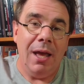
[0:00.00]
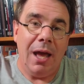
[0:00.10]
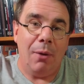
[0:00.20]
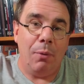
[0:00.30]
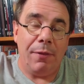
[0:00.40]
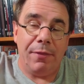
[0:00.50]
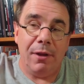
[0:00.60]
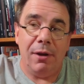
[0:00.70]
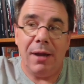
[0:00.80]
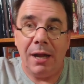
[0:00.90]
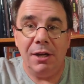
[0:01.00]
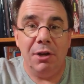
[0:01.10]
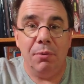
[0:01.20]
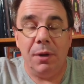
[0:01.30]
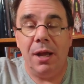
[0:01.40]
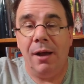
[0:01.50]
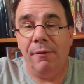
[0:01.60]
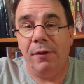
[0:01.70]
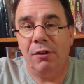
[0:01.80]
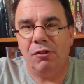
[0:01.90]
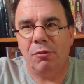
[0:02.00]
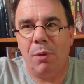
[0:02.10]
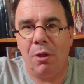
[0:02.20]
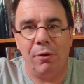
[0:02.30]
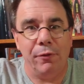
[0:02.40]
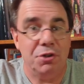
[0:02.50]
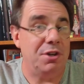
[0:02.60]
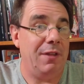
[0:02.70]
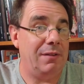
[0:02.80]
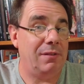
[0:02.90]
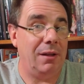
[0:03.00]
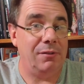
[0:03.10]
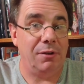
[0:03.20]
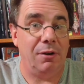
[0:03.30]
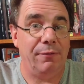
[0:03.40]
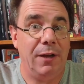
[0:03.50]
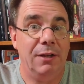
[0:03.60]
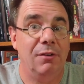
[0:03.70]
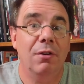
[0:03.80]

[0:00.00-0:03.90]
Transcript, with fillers: uh, with the 90 degree of a smaller version of that sans serif font